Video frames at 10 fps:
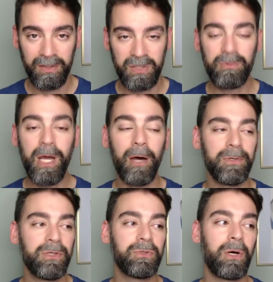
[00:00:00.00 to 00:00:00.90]
So no,
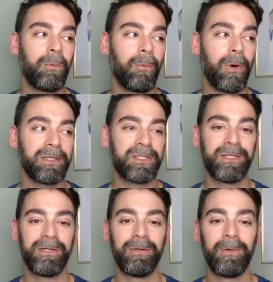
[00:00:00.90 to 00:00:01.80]
you don't want
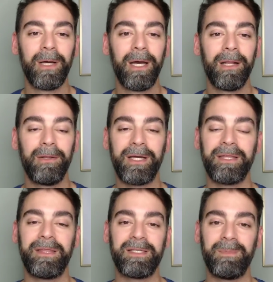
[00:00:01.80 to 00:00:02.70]
to look
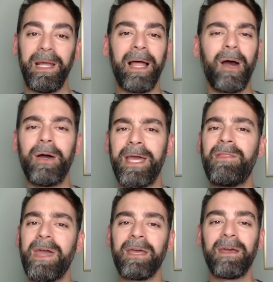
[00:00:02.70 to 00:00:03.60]
at this and be like, oh yeah,
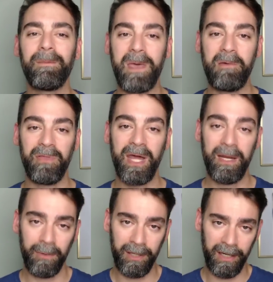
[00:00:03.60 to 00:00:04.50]
they can compete with
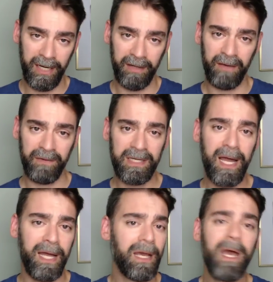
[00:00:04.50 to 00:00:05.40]
anyone on any given
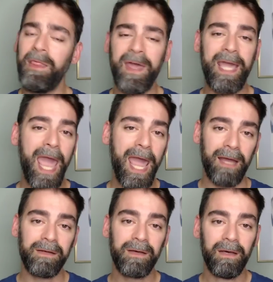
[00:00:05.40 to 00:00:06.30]
night. They
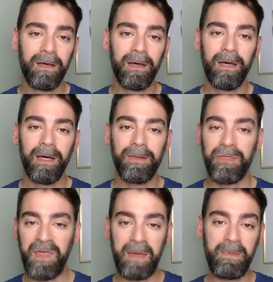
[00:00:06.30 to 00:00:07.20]
can't. The
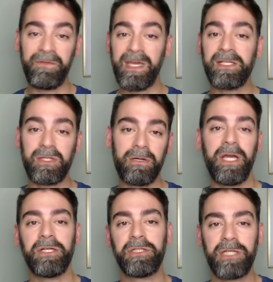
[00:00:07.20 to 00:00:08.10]
theme of
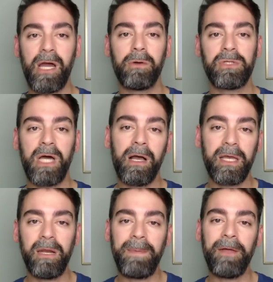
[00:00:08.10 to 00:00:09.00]
yesterday's show,
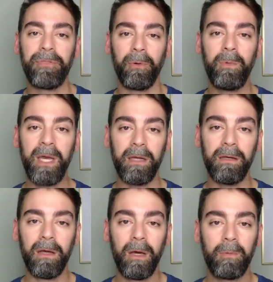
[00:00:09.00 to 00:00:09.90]
talking about the
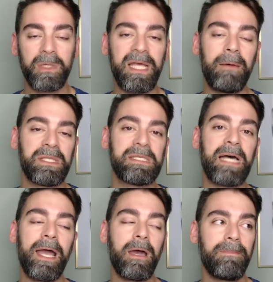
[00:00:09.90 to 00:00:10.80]
win, was that with
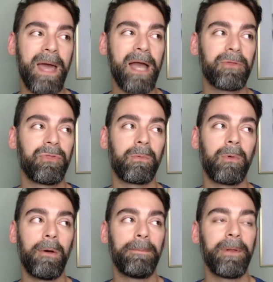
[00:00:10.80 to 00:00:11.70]
Zion back, the
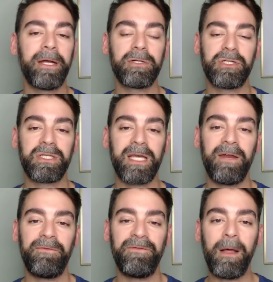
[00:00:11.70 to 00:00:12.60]
role players just
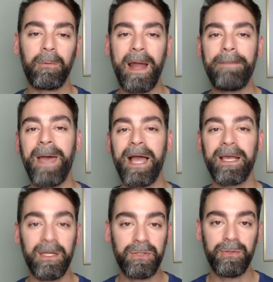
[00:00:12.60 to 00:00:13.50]
kind of fell right
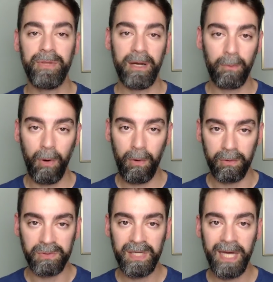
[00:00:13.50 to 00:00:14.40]
back into their
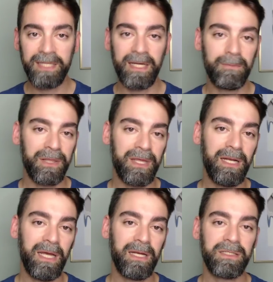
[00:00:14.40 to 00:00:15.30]
roles and did what they
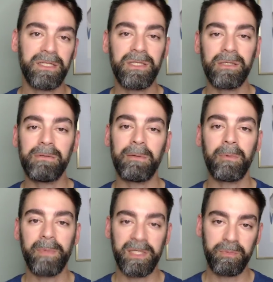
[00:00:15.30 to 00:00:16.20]
needed to do and
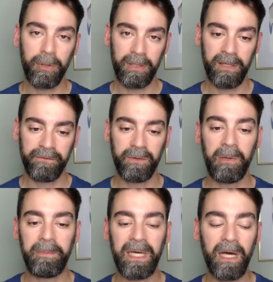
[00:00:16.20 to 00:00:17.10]
were much more
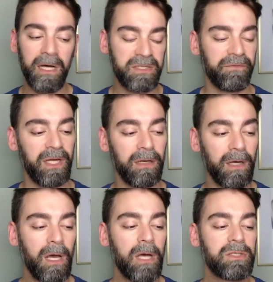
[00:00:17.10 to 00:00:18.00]
comfortable because of it.
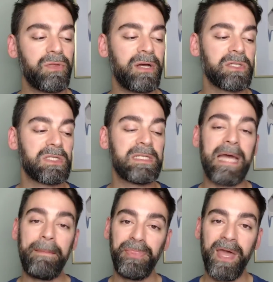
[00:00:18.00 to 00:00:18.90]
So there is
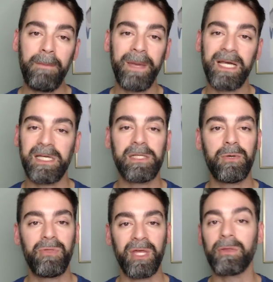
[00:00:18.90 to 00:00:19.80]
depth there because I
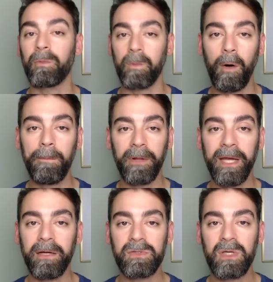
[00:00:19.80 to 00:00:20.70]
do think the role
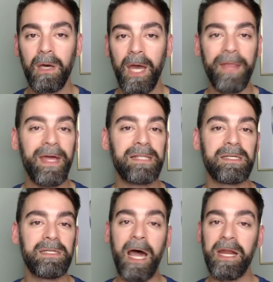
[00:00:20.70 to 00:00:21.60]
players, and
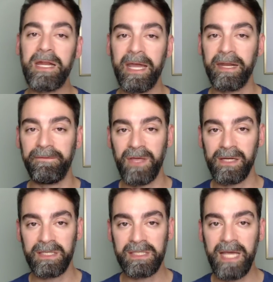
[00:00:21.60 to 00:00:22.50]
that's not a negative
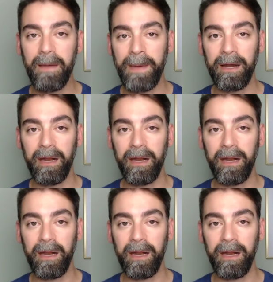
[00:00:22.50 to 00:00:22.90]
thing to say about